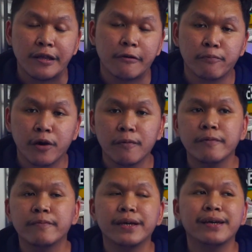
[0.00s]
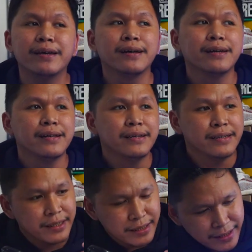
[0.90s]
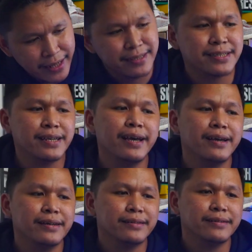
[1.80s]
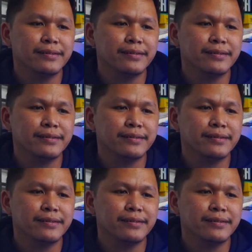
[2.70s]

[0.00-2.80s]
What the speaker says: Now probably, let's say